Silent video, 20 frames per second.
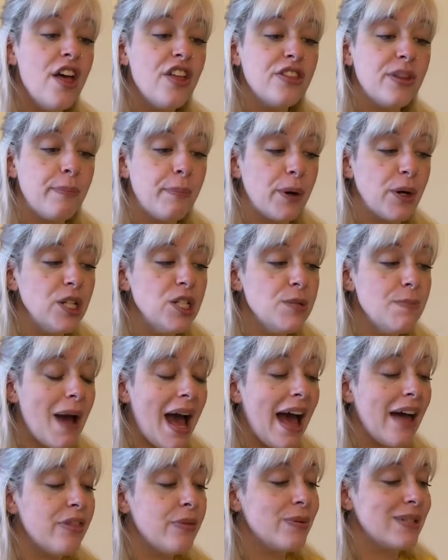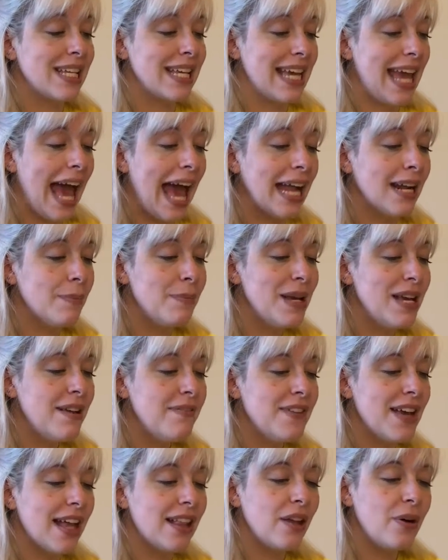The birch path was a canopy
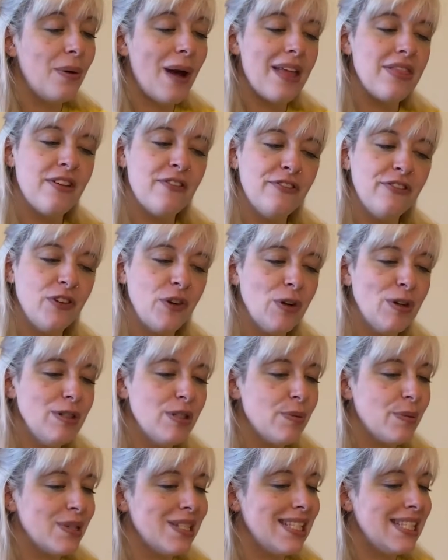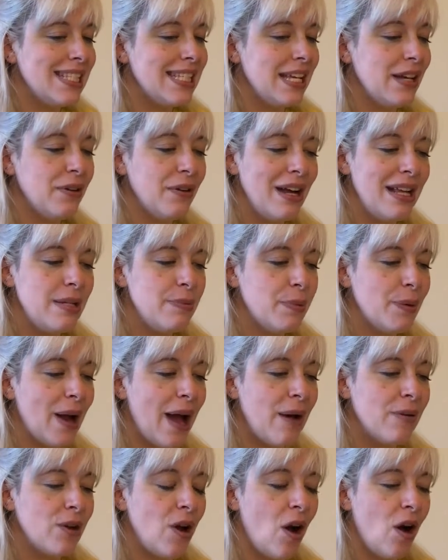of yellow, and the ferns were sere and
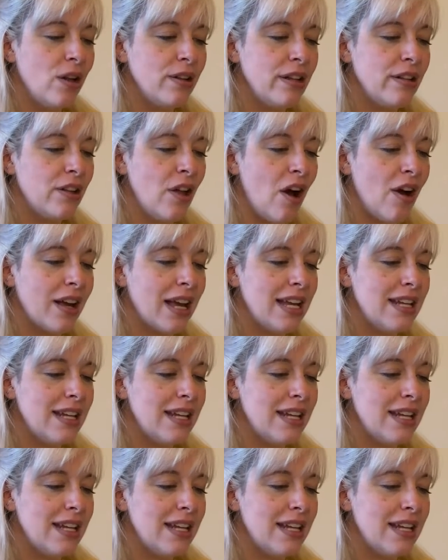brown all along